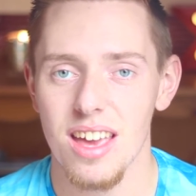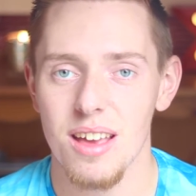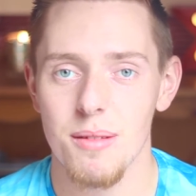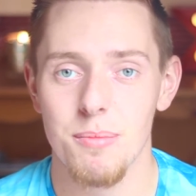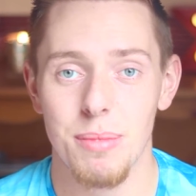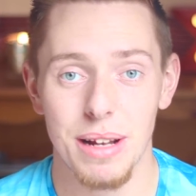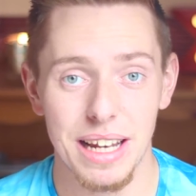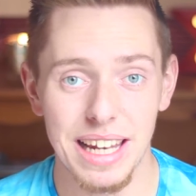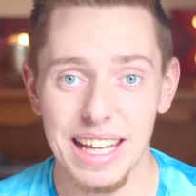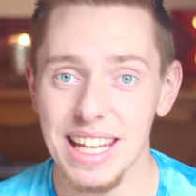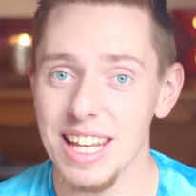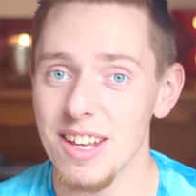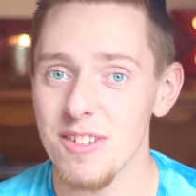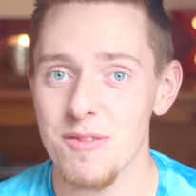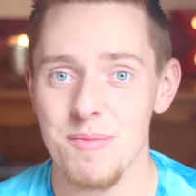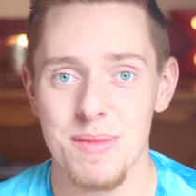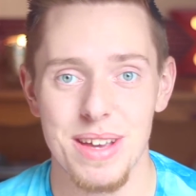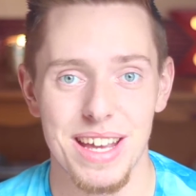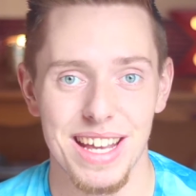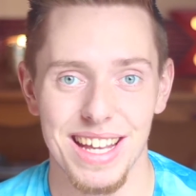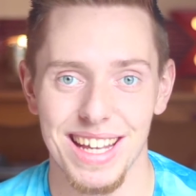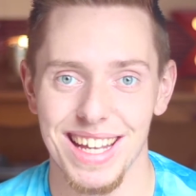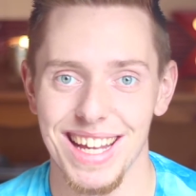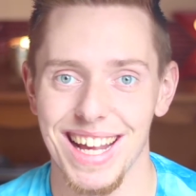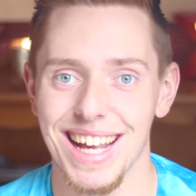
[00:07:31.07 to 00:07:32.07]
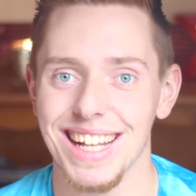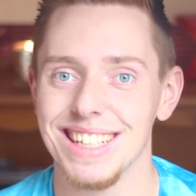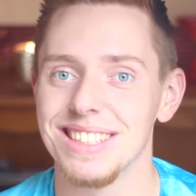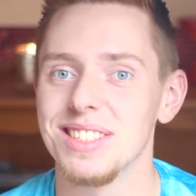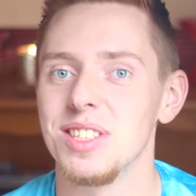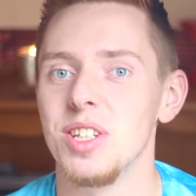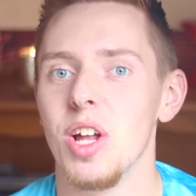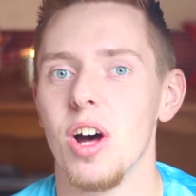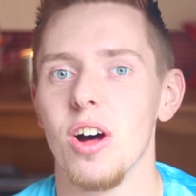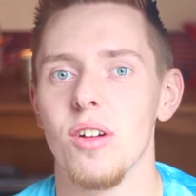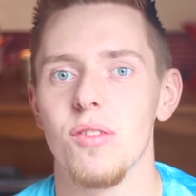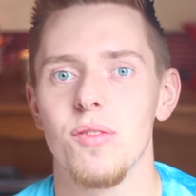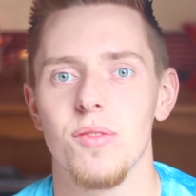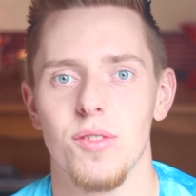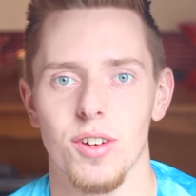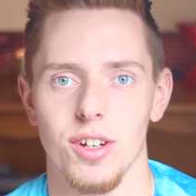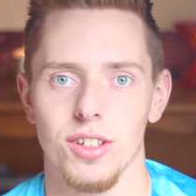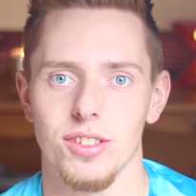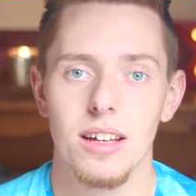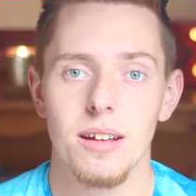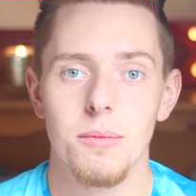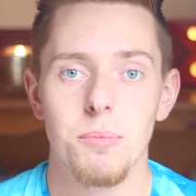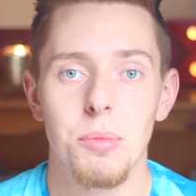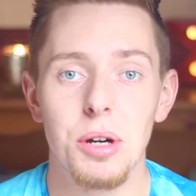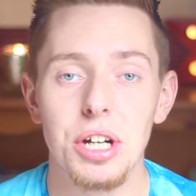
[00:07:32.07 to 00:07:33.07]
Believe me, it's not
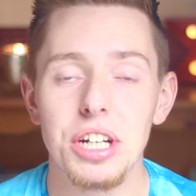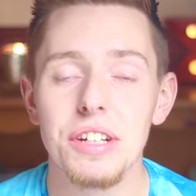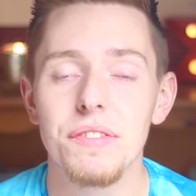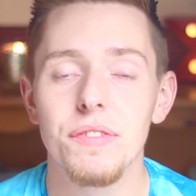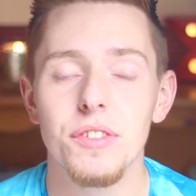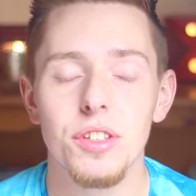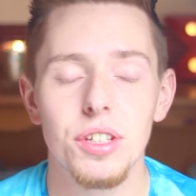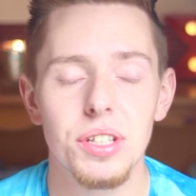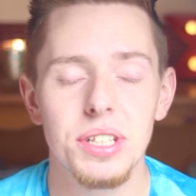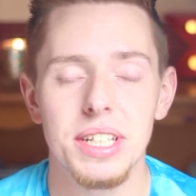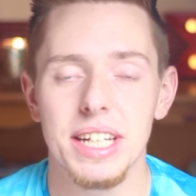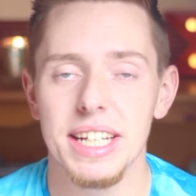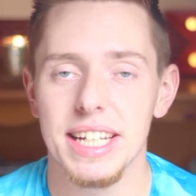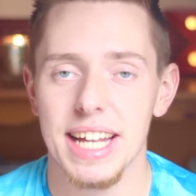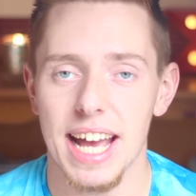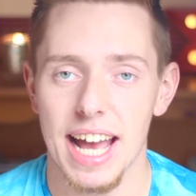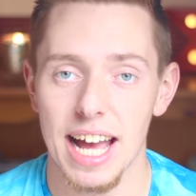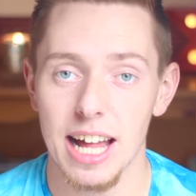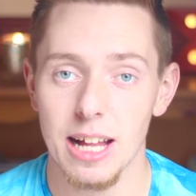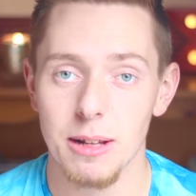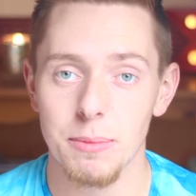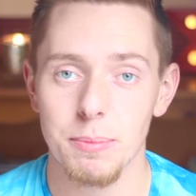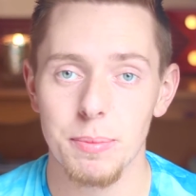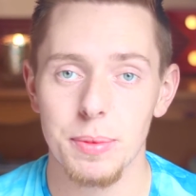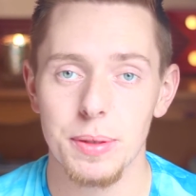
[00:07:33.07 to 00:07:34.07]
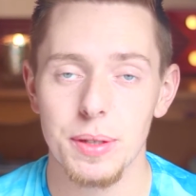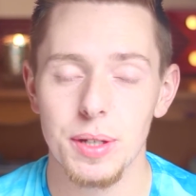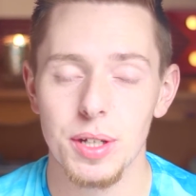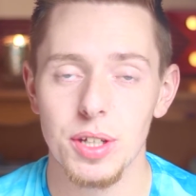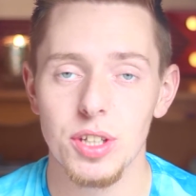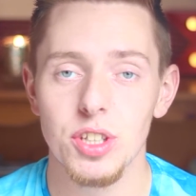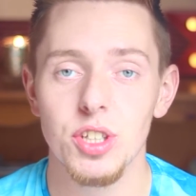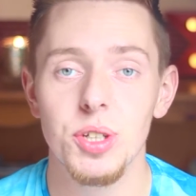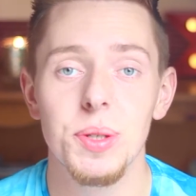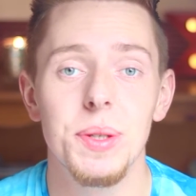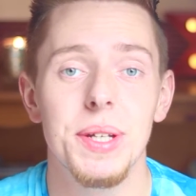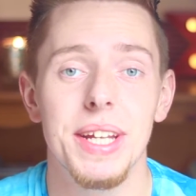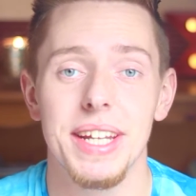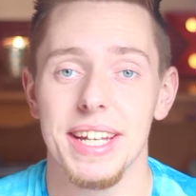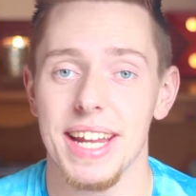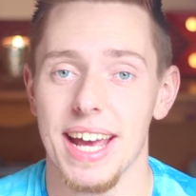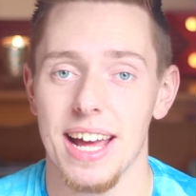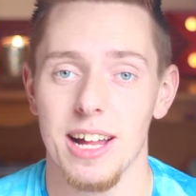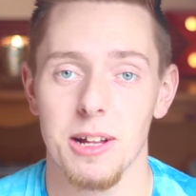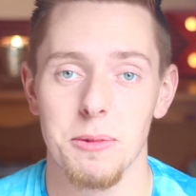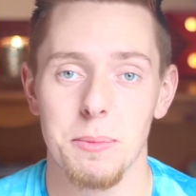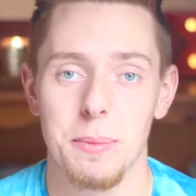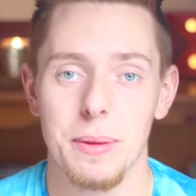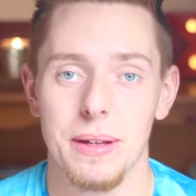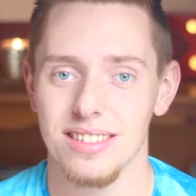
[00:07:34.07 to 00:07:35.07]
fun. But if you need help, you need
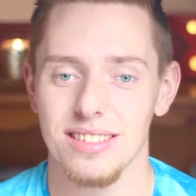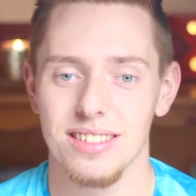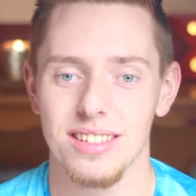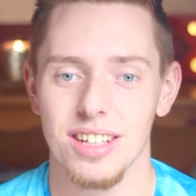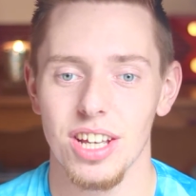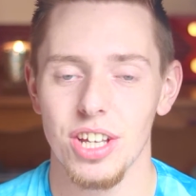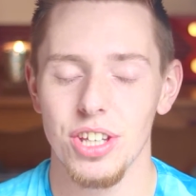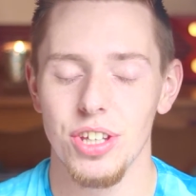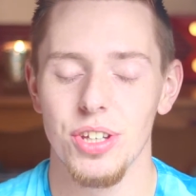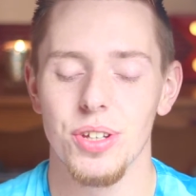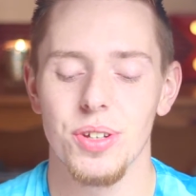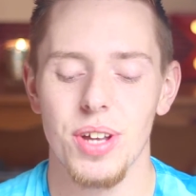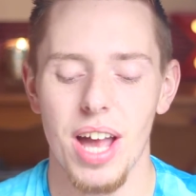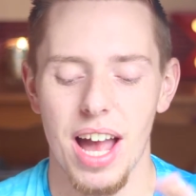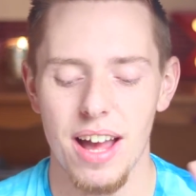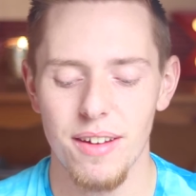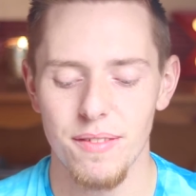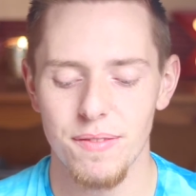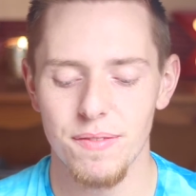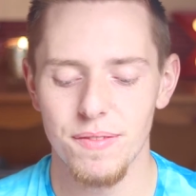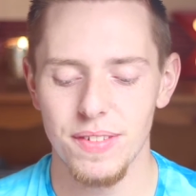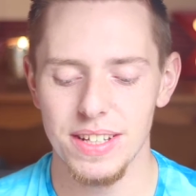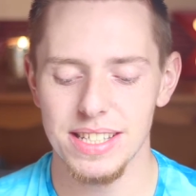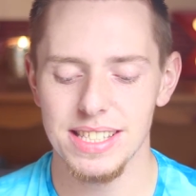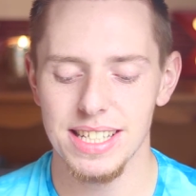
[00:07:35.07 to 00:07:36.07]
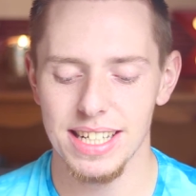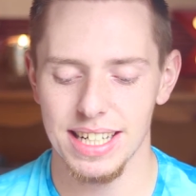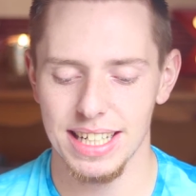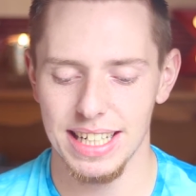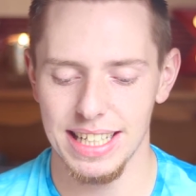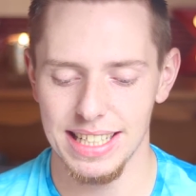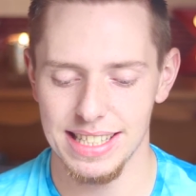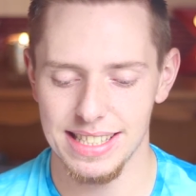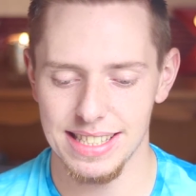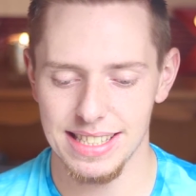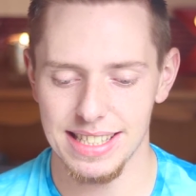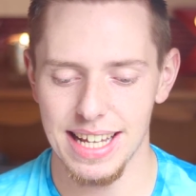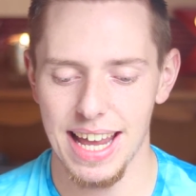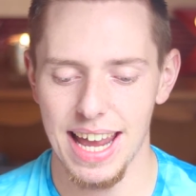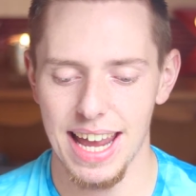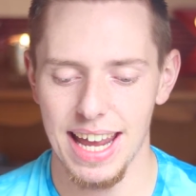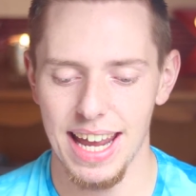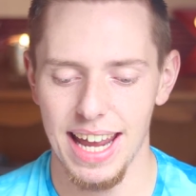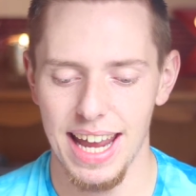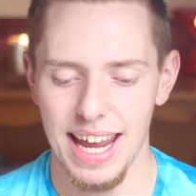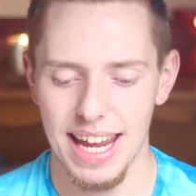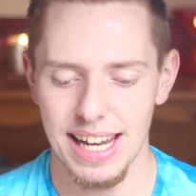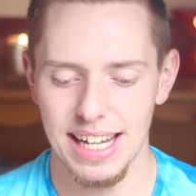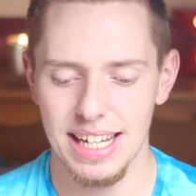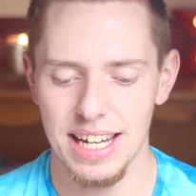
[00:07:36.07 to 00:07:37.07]
help. You can't physically stay
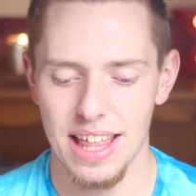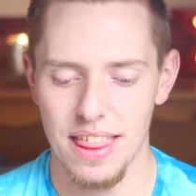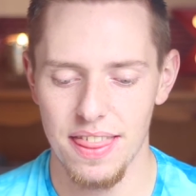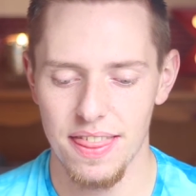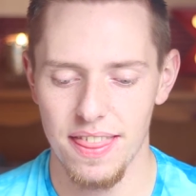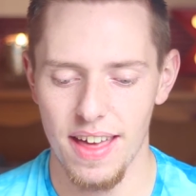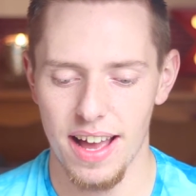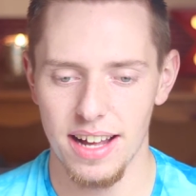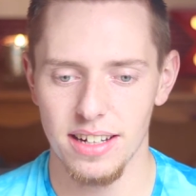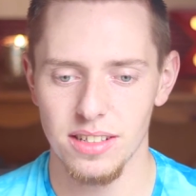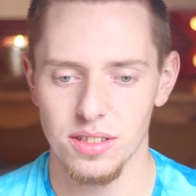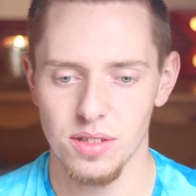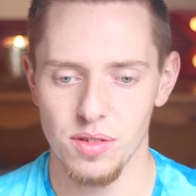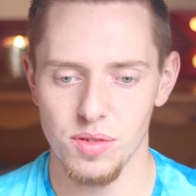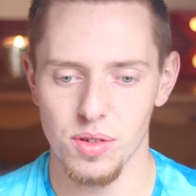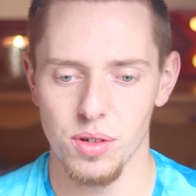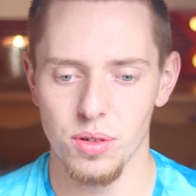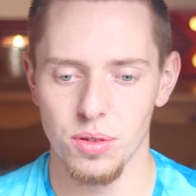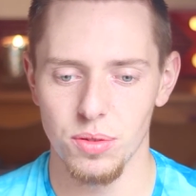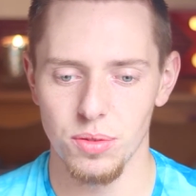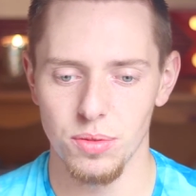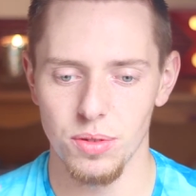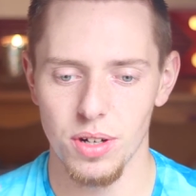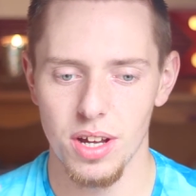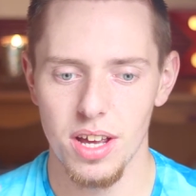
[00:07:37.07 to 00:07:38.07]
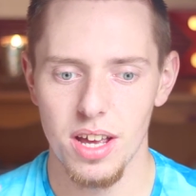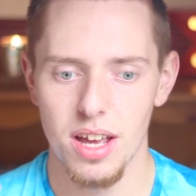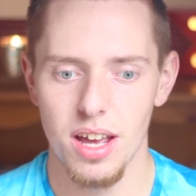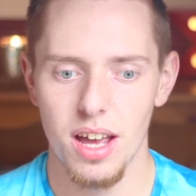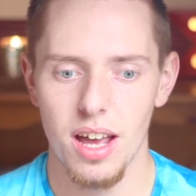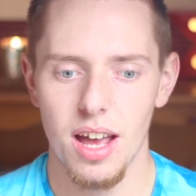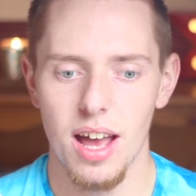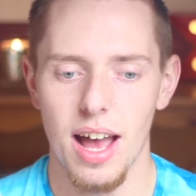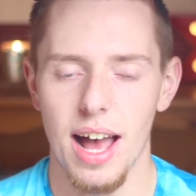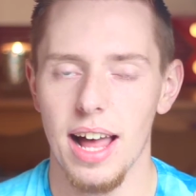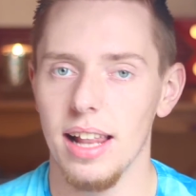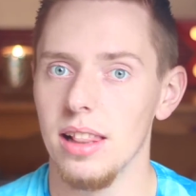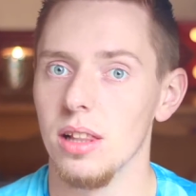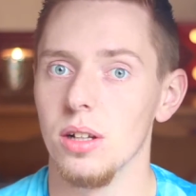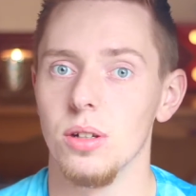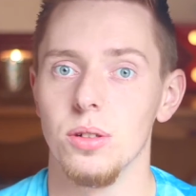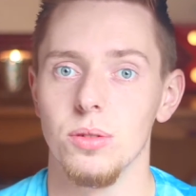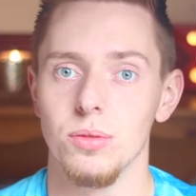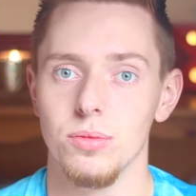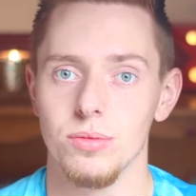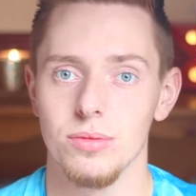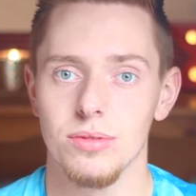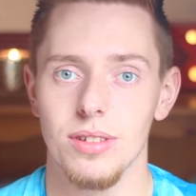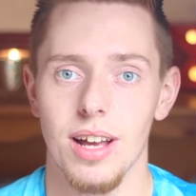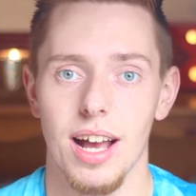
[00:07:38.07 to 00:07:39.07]
in that zone
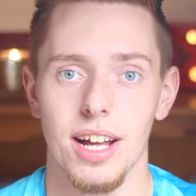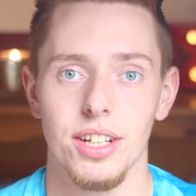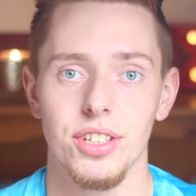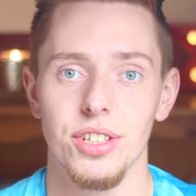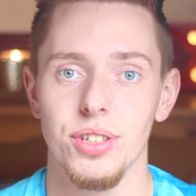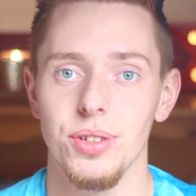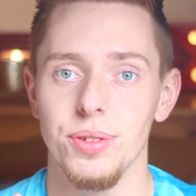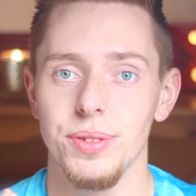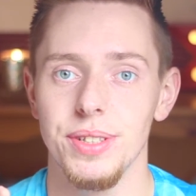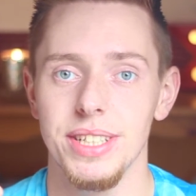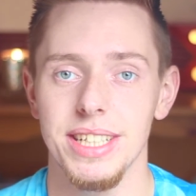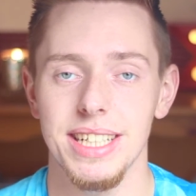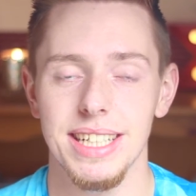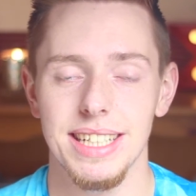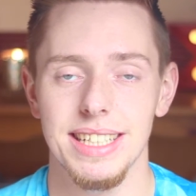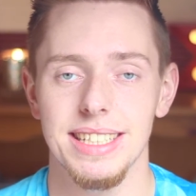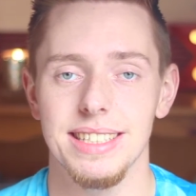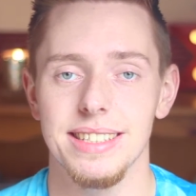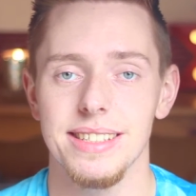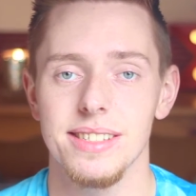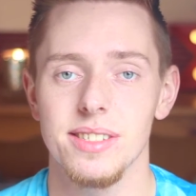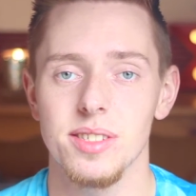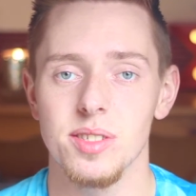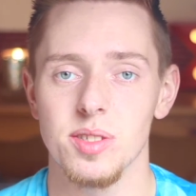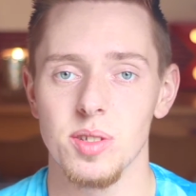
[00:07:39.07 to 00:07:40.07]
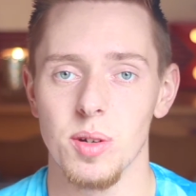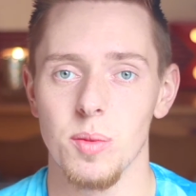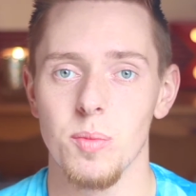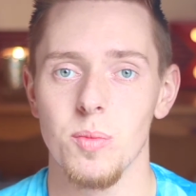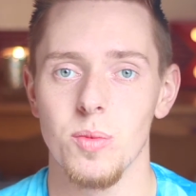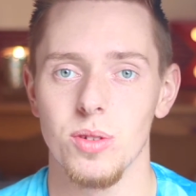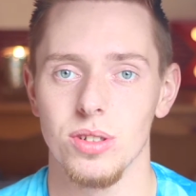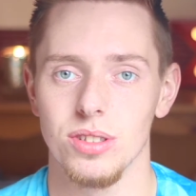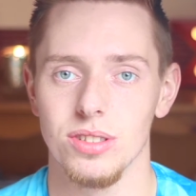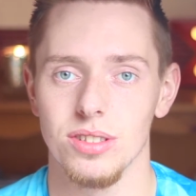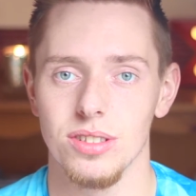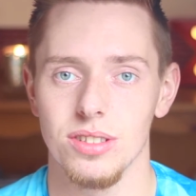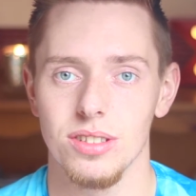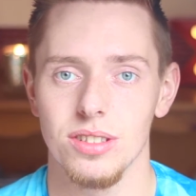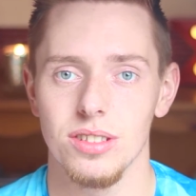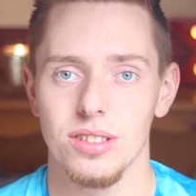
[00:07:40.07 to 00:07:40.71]
alone, and you need someone